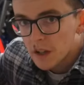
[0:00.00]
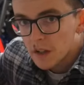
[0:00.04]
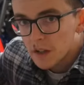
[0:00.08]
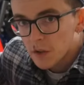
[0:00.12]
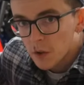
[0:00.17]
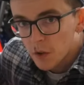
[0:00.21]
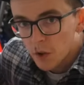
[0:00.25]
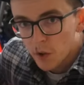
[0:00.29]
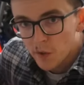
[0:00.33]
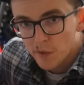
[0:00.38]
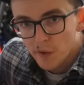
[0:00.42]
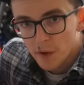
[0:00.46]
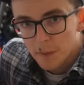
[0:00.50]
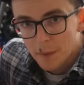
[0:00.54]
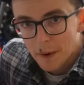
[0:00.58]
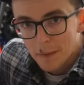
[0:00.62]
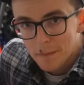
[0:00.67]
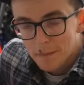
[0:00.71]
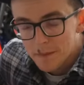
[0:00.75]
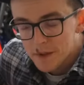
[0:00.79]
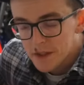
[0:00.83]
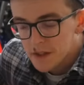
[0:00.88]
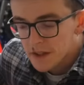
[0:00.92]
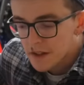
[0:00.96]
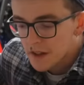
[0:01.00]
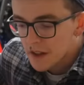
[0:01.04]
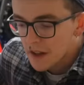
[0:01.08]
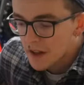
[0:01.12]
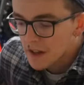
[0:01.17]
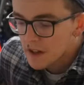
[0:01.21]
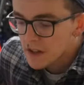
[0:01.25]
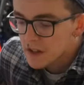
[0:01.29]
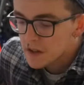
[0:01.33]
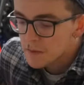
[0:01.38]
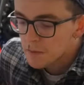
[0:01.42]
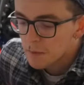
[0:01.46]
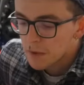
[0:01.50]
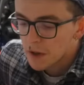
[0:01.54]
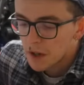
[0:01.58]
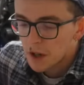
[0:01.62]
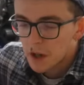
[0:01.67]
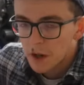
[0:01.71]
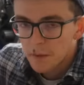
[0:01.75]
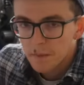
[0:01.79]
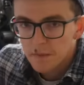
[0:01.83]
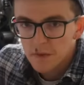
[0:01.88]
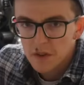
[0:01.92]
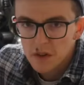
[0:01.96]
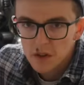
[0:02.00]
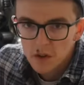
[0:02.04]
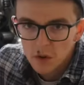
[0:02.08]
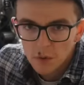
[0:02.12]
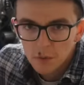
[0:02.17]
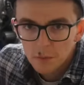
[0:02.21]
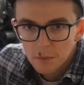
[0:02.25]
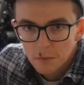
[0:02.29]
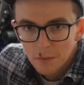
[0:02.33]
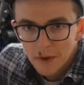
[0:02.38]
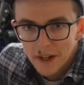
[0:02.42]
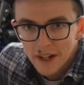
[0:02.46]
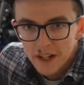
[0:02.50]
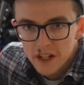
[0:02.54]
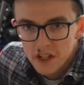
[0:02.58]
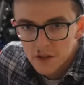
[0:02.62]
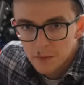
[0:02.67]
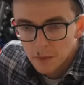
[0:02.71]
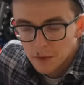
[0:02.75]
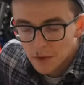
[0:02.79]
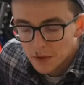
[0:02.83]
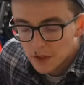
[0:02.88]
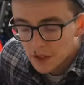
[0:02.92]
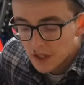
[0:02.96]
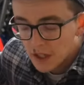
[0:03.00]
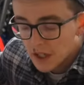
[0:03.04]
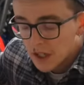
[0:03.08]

going over bumps and things, but manageable.